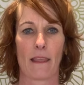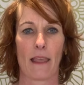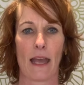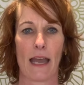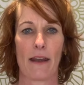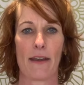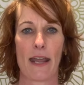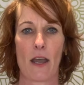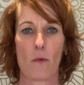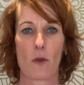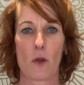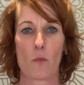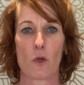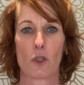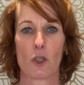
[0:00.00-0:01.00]
And now what
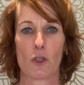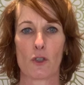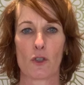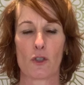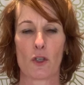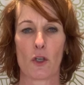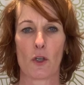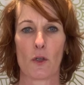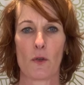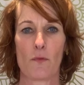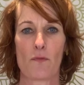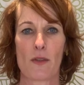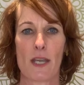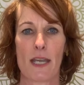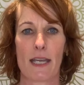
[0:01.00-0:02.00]
I want you to do
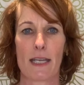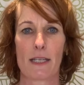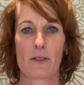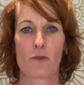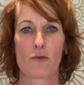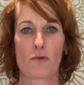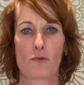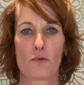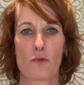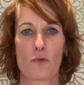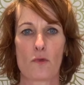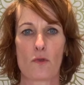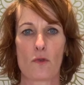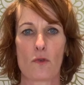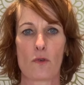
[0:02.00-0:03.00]
is
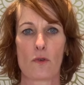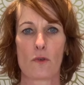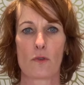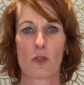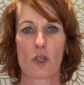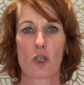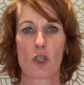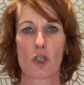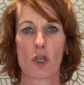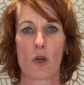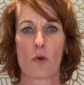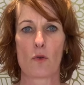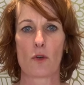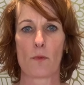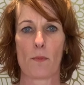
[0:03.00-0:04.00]
draw the
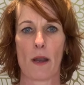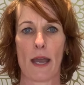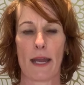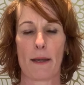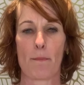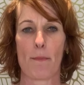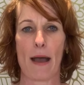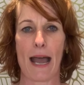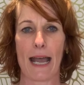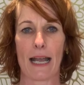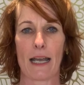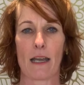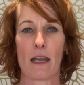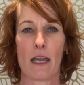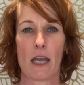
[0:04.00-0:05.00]
shoulder blade back.
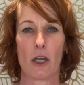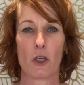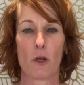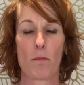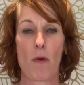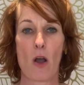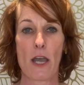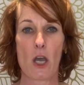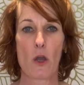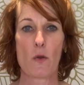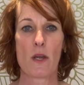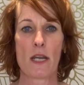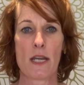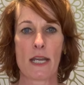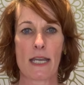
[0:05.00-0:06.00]
And you might
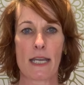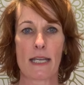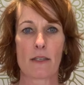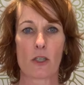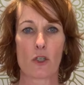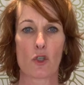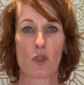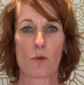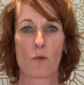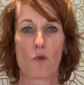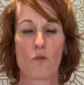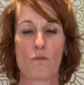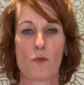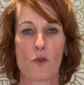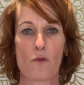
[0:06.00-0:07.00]
only need a
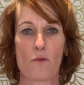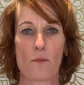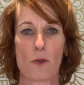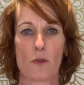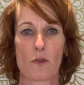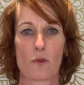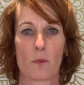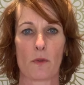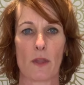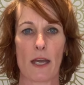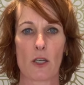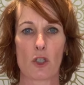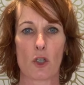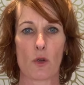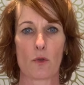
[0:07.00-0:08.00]
small movement with that
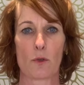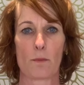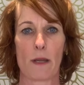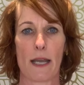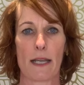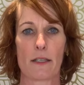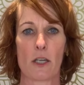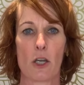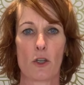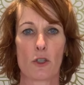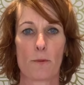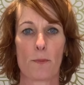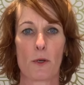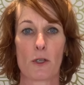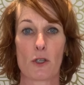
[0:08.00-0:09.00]
shoulder blade to
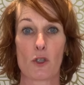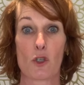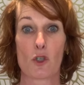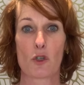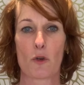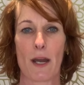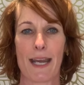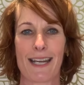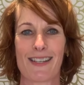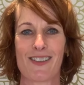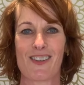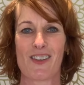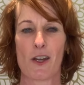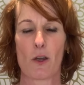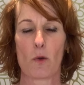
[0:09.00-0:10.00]
put a
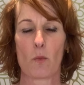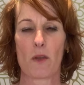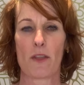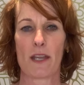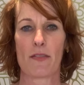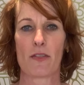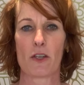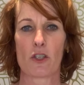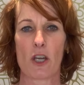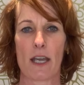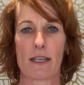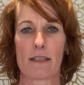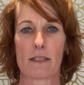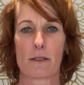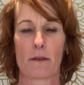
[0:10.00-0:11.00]
stretch within the
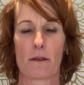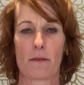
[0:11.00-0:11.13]
chest.